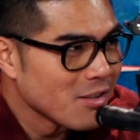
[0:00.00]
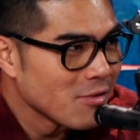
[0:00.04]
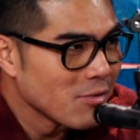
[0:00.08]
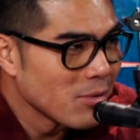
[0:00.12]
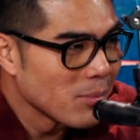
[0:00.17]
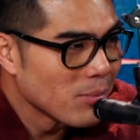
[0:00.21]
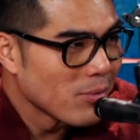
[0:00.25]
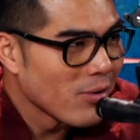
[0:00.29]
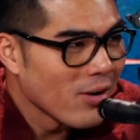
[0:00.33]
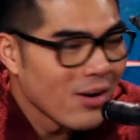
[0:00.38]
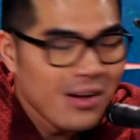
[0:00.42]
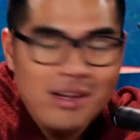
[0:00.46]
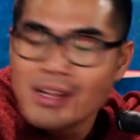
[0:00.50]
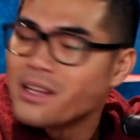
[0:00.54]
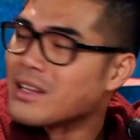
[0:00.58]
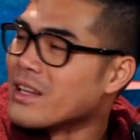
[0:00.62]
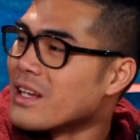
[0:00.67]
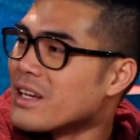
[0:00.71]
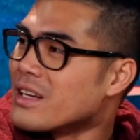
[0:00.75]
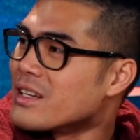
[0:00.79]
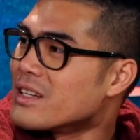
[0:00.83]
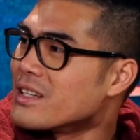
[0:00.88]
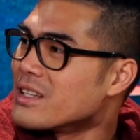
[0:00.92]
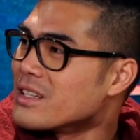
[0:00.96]
LeBron and
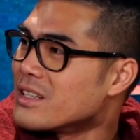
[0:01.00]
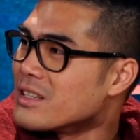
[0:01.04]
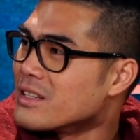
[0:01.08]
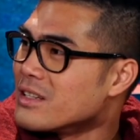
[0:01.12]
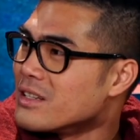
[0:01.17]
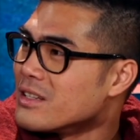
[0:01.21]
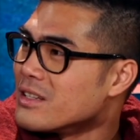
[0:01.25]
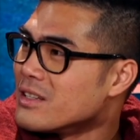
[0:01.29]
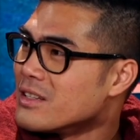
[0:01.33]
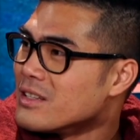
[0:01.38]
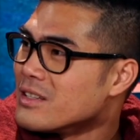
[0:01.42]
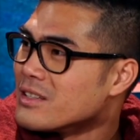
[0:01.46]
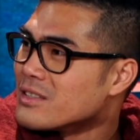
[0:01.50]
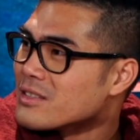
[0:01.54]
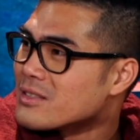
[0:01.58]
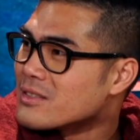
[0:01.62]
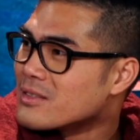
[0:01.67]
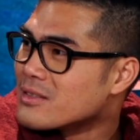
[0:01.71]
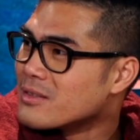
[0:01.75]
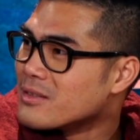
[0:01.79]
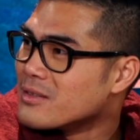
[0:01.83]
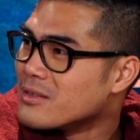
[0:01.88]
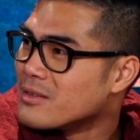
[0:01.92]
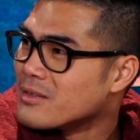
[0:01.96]
AD. What so,
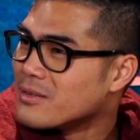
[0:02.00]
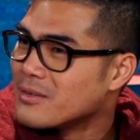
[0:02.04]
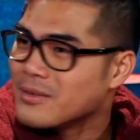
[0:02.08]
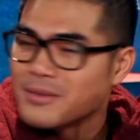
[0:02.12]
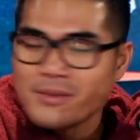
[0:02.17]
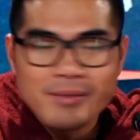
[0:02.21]
are you guys taking